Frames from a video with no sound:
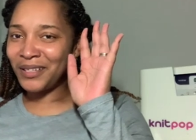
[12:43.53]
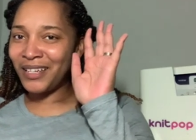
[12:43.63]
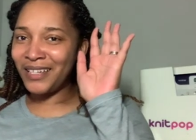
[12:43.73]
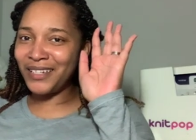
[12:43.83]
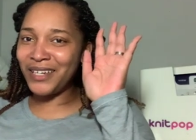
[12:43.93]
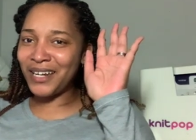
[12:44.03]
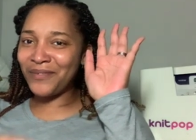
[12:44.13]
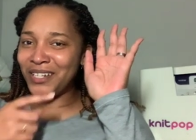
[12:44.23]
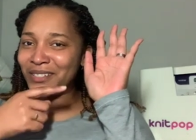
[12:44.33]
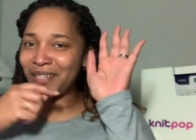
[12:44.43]
And then you got to
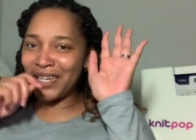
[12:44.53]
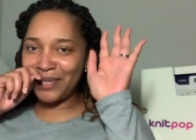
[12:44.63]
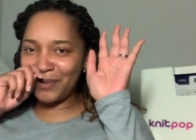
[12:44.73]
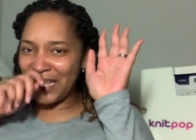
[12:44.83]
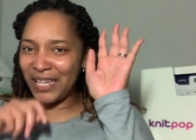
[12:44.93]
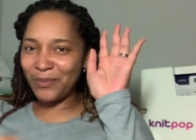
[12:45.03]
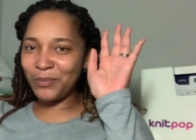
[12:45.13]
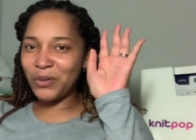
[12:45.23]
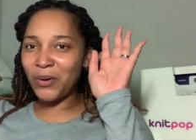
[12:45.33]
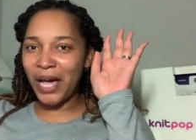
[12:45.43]
raise your hand. You be like,
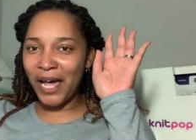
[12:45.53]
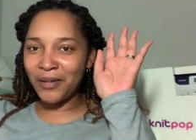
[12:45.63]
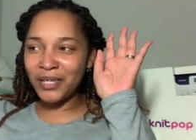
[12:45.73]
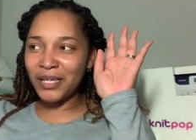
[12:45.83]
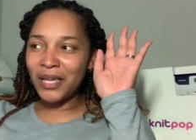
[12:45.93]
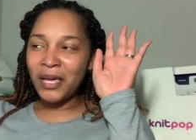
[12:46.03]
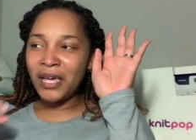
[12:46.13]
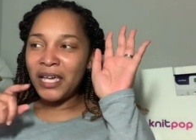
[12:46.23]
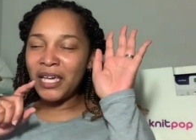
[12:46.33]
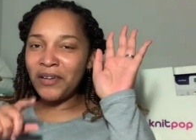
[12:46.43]
but how,
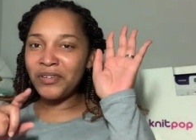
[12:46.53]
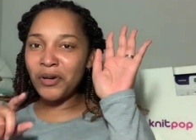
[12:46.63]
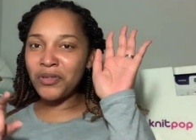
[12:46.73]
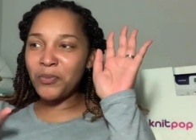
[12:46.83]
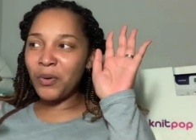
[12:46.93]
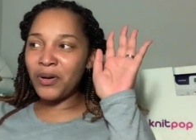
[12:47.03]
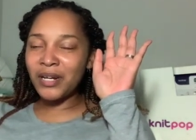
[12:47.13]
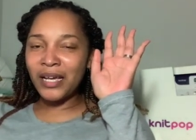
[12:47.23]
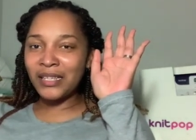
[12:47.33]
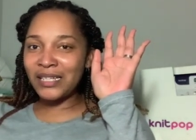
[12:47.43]
even though you pointed
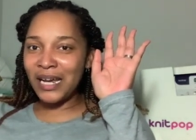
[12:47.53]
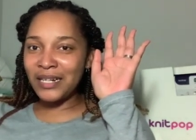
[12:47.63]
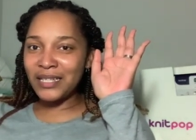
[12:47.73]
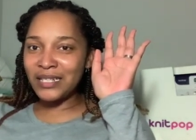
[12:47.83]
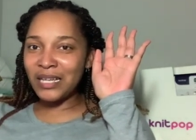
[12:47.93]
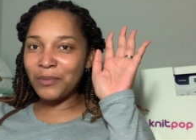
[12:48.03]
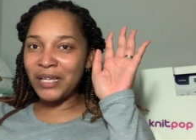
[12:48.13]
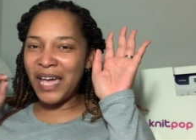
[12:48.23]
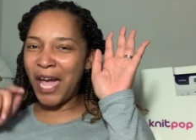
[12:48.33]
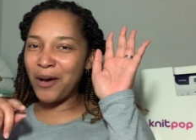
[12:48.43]
out that I did something,
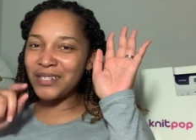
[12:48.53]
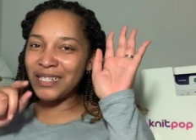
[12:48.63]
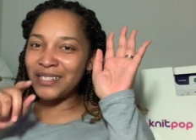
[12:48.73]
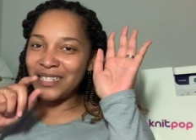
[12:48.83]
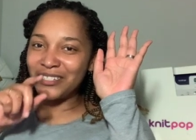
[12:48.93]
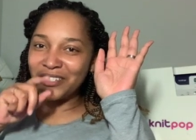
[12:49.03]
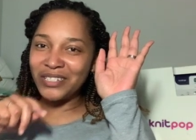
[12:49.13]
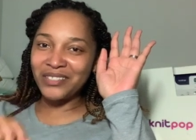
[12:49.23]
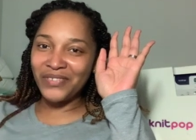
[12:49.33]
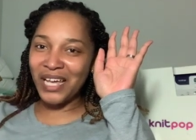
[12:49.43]
how is that still
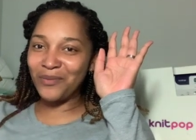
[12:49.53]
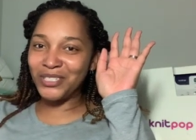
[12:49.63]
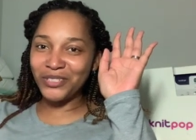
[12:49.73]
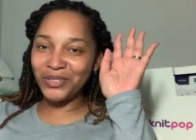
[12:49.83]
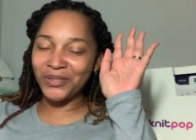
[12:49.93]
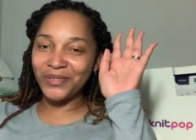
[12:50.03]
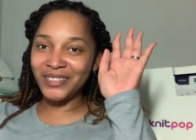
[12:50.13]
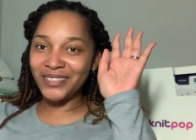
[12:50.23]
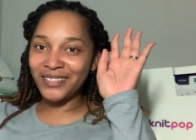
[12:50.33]
justifying what you're doing?